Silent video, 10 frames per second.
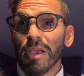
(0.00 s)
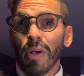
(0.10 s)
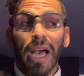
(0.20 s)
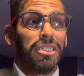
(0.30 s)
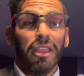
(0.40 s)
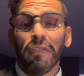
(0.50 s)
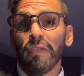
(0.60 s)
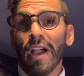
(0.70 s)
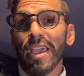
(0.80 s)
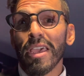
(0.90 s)
After the
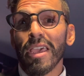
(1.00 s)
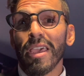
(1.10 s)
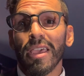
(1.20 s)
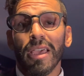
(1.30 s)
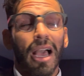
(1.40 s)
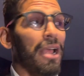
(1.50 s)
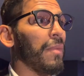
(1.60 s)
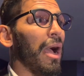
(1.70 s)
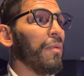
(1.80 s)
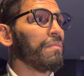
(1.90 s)
fight,
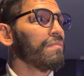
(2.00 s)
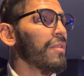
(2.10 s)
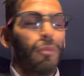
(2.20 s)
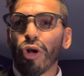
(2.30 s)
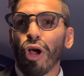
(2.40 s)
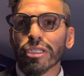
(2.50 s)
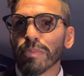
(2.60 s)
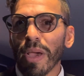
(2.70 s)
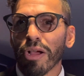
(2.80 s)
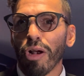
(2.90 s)
I'm close,
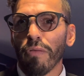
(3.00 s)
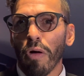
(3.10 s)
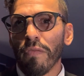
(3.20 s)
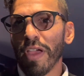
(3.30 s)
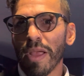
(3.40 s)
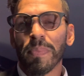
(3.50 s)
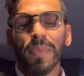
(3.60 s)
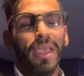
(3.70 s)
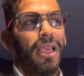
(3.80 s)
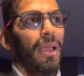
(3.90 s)
very close with him,
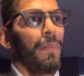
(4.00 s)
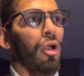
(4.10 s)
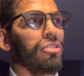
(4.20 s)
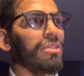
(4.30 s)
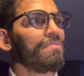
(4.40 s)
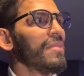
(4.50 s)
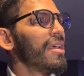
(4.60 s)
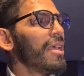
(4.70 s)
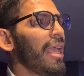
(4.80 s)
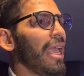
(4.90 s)
because
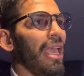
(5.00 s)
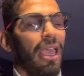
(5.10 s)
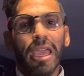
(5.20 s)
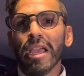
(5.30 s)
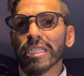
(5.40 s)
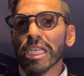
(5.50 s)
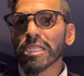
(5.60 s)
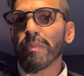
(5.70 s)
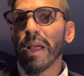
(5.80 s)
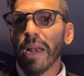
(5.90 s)
Igas is
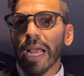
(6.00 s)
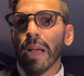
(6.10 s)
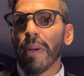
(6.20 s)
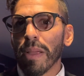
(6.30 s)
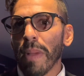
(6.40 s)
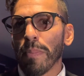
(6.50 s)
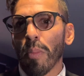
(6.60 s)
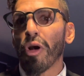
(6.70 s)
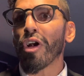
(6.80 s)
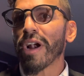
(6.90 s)
not like my
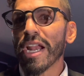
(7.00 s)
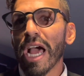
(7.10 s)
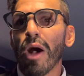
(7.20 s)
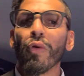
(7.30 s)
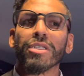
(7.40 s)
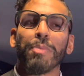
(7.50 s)
promoter right now, with